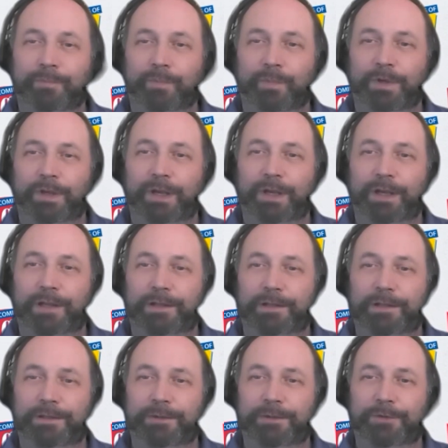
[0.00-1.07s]
Yeah,
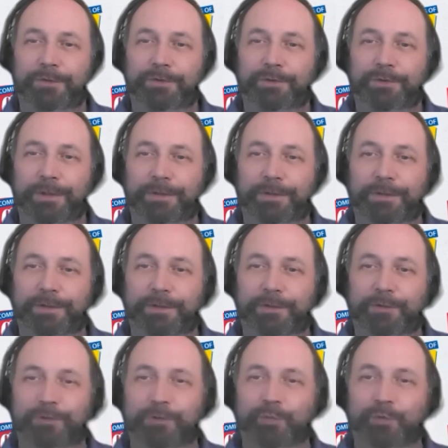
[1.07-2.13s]
and also I think
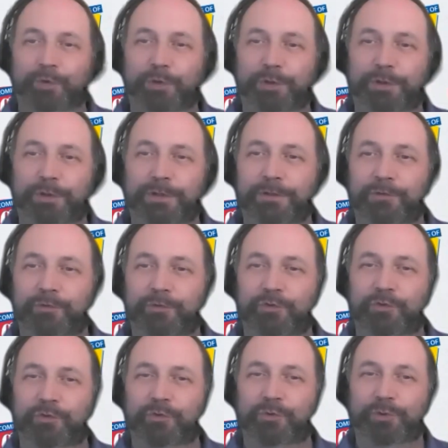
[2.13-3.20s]
there's more
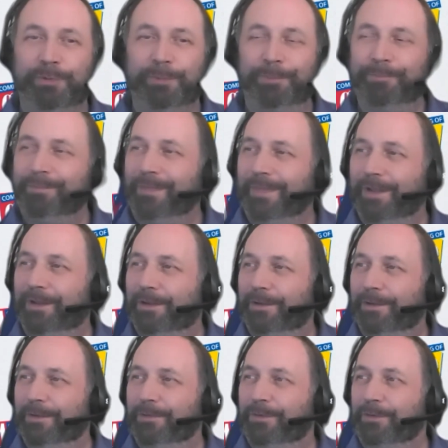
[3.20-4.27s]
to
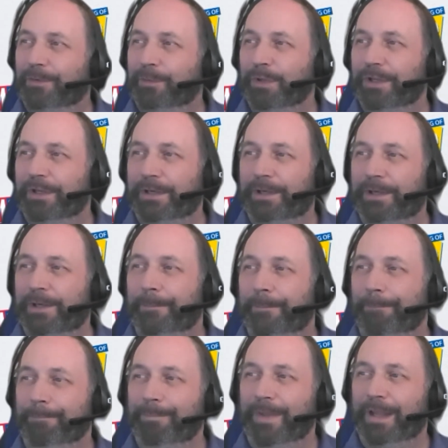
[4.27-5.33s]
simply
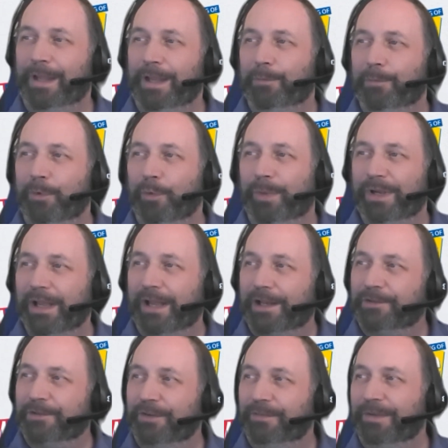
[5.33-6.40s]
aerobic
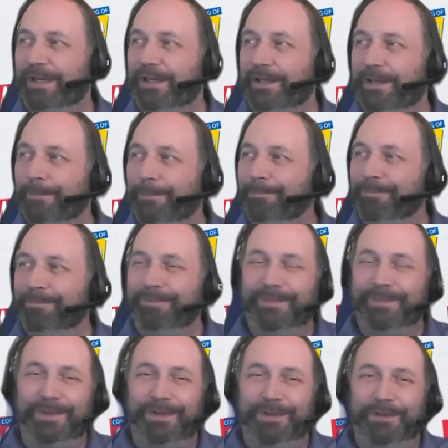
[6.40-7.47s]
activity
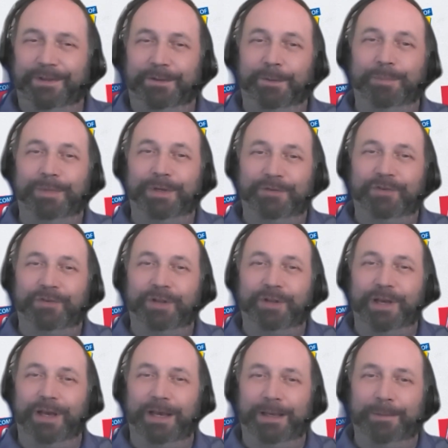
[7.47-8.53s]
than meets the
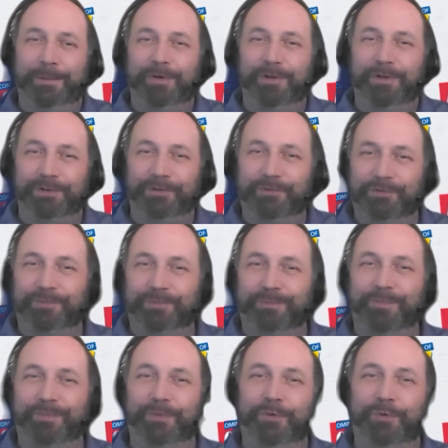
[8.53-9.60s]
eye because
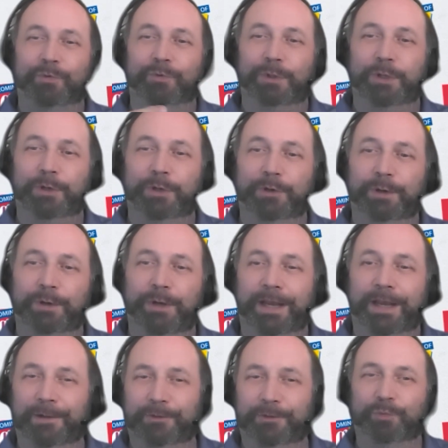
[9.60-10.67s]
you learn
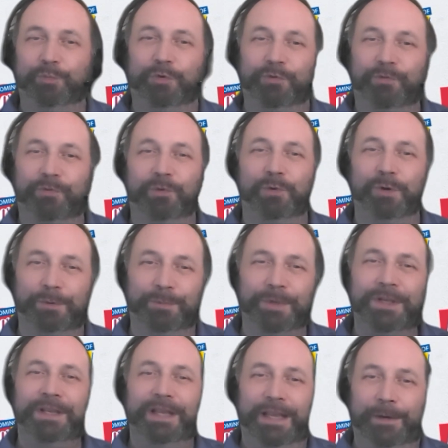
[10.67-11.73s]
how to perform
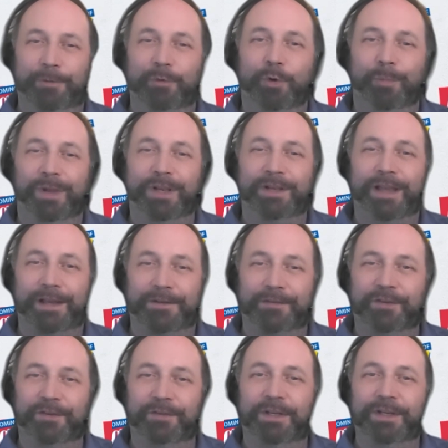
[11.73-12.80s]
aerobic
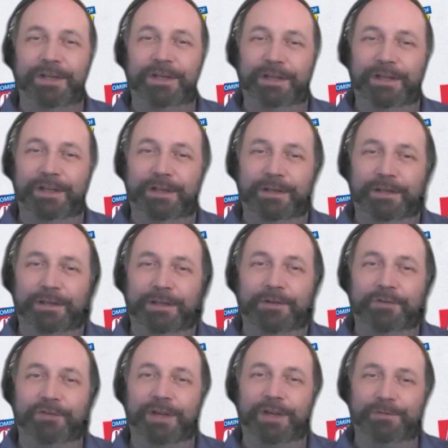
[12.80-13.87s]
activity in a
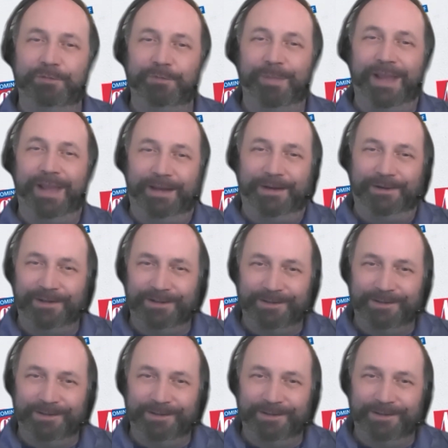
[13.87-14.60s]
safe manner.